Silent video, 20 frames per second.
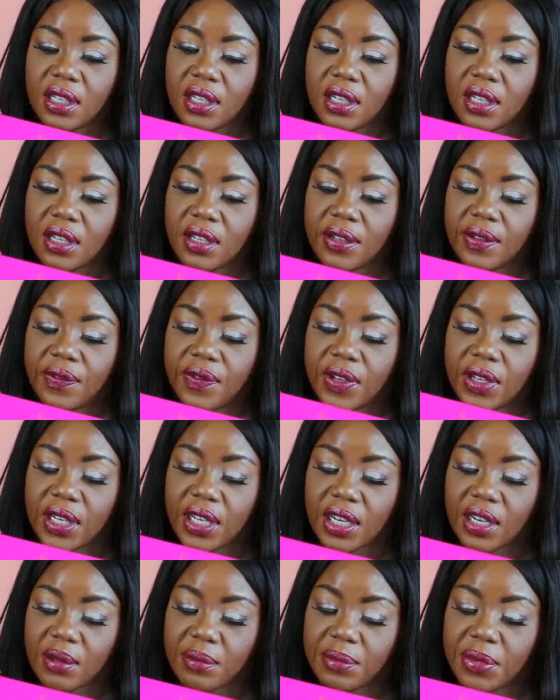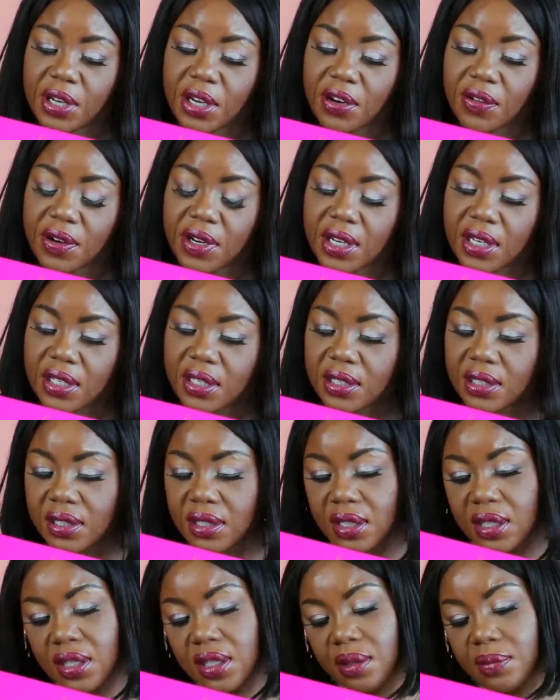a vanilla berry
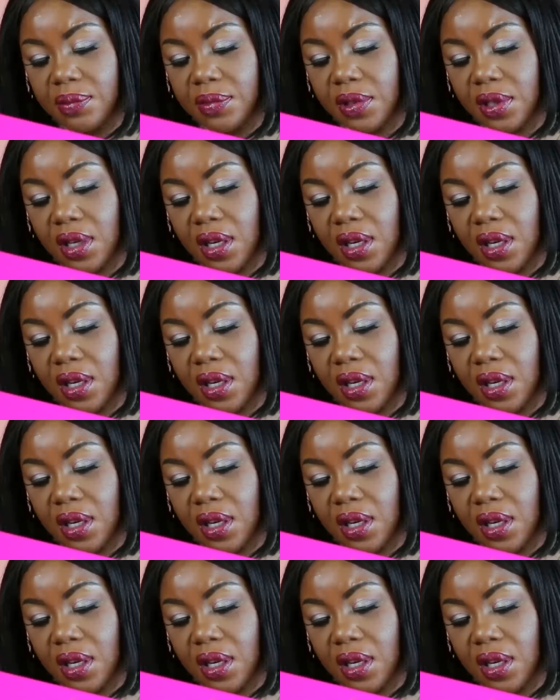lip